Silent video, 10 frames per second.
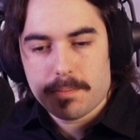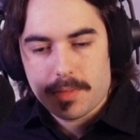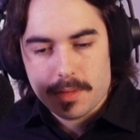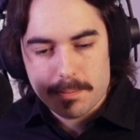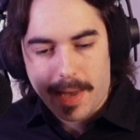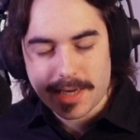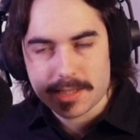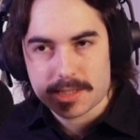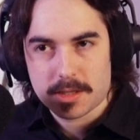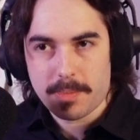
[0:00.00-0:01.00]

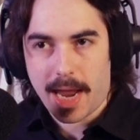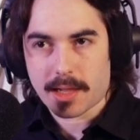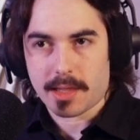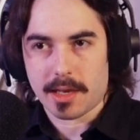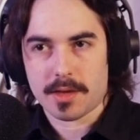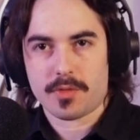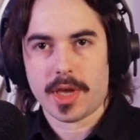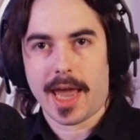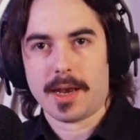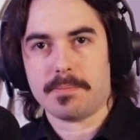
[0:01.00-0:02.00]
medicine back then, if we
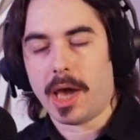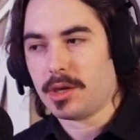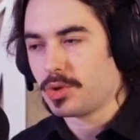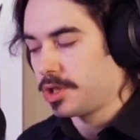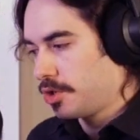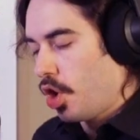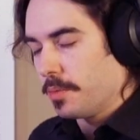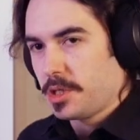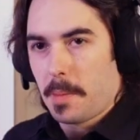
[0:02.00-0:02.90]
had microscopes